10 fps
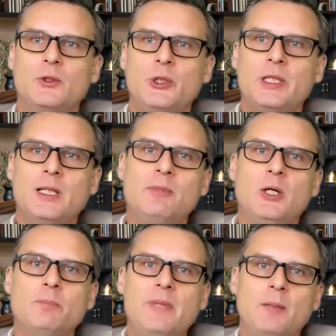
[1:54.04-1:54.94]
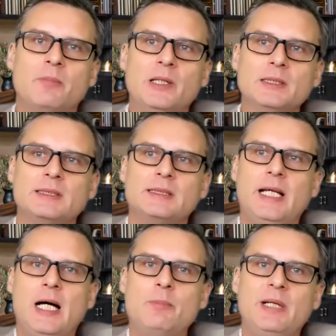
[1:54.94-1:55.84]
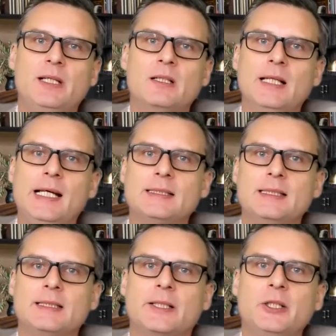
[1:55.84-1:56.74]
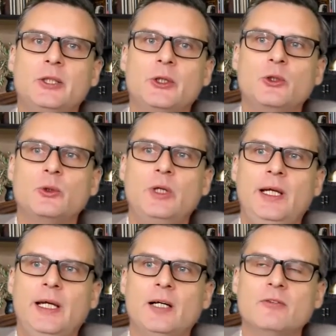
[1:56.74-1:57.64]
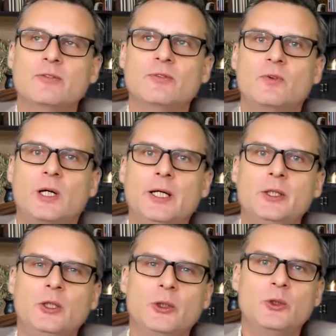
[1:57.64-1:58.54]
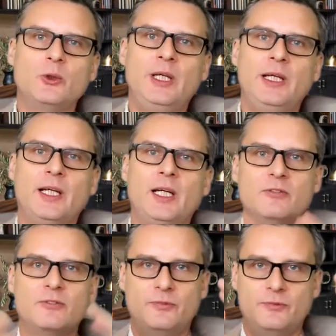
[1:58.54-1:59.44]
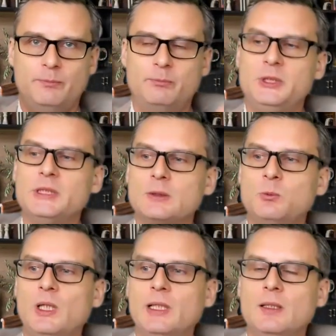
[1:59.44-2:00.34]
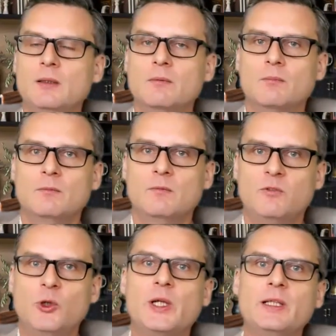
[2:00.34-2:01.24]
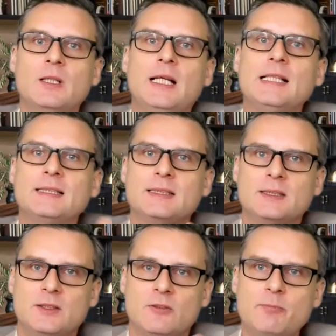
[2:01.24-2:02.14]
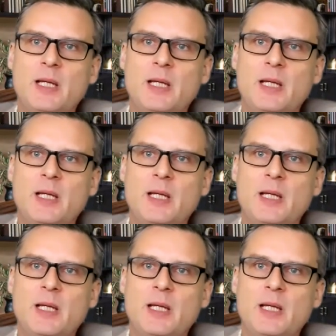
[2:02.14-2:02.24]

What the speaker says: Talking about members, how many classes are you going to have? Are you going to have just one voting class of